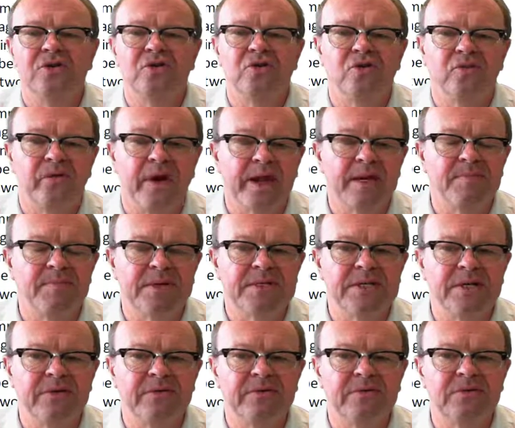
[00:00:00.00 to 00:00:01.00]
direct
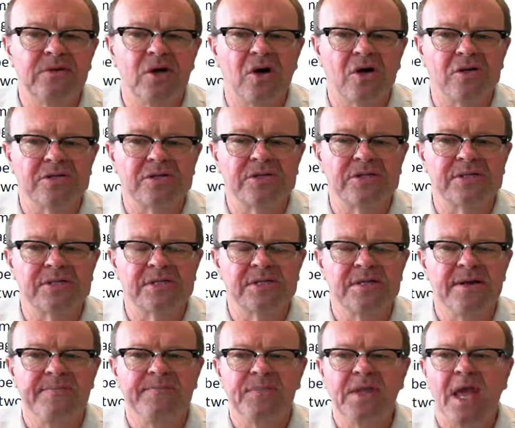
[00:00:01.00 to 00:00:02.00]
material costs,
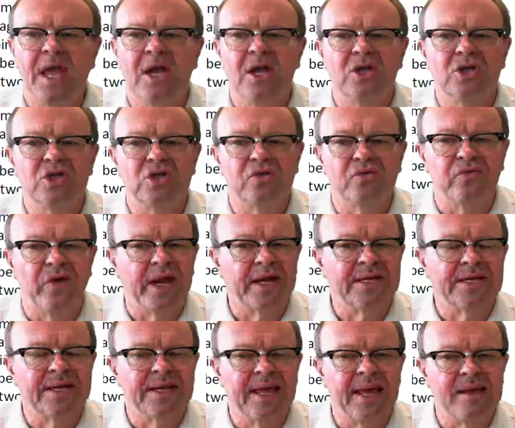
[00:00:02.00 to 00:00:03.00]

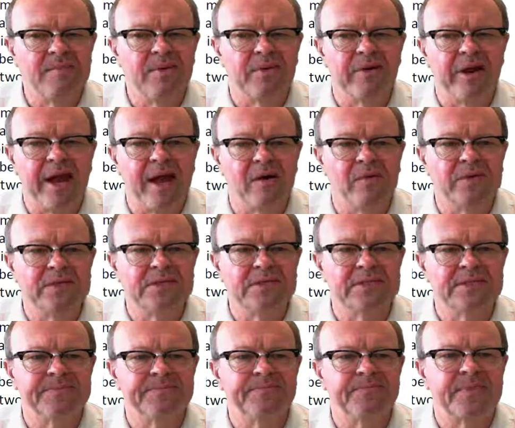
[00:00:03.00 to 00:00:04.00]
direct labour
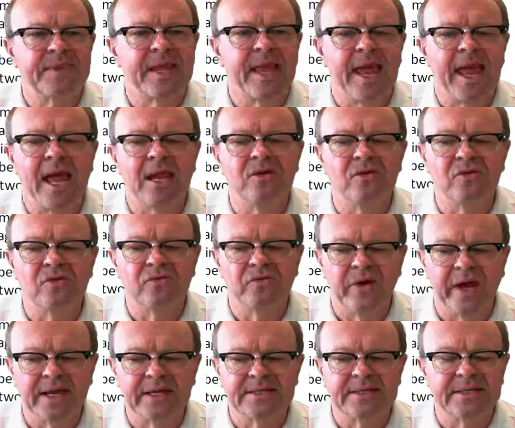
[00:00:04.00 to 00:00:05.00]
hours, and
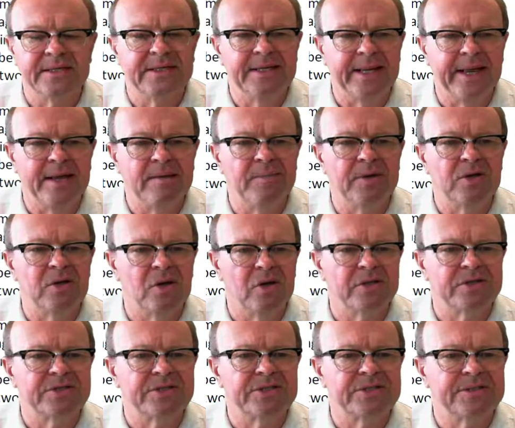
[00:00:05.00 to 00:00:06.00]
direct labour
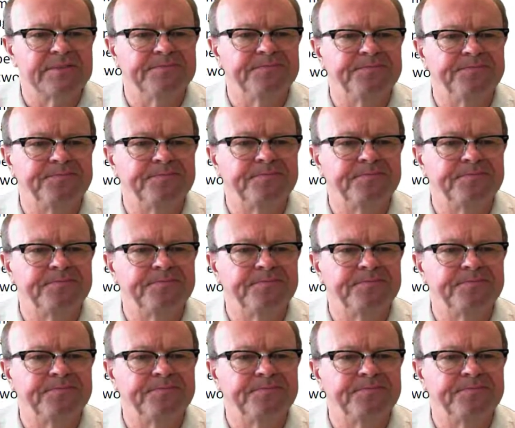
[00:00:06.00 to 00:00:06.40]
costs.